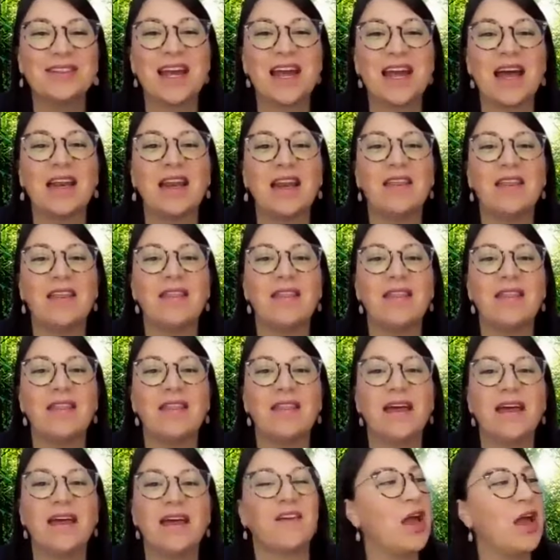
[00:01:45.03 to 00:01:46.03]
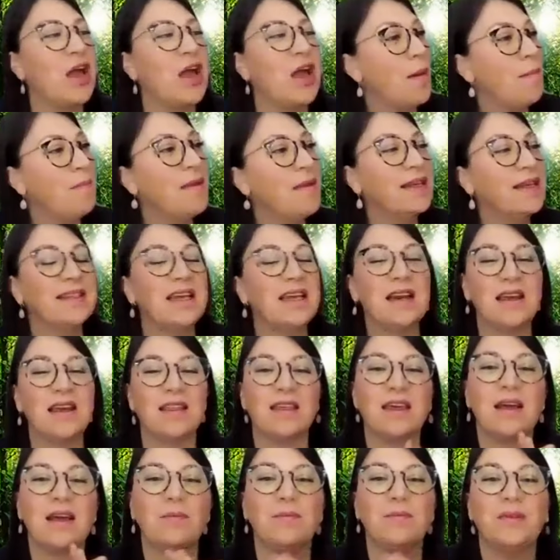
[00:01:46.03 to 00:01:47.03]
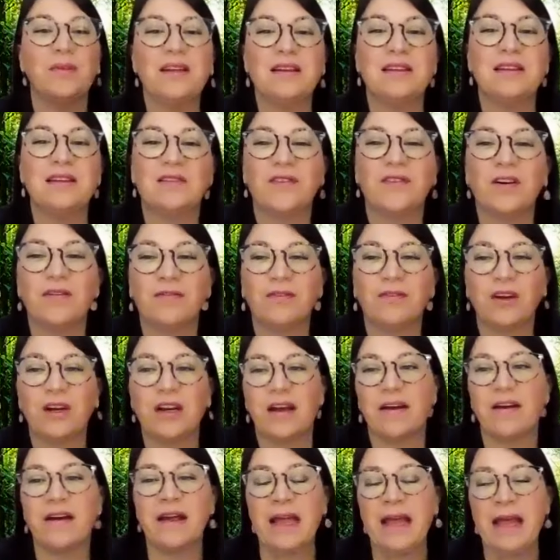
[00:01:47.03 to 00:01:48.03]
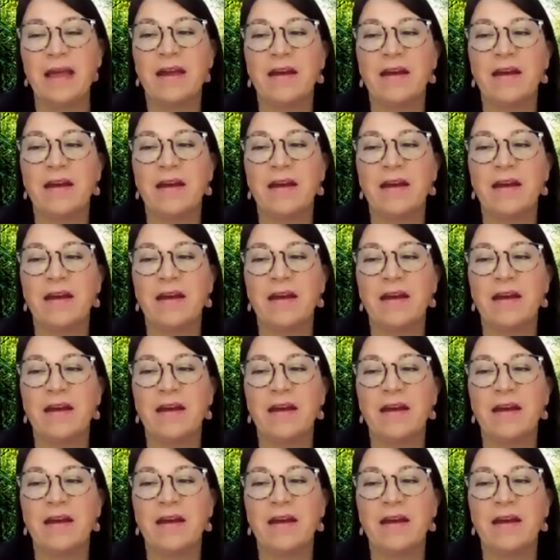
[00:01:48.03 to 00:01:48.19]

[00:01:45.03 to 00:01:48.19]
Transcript: Stan, and then if I miss anything, please feel free to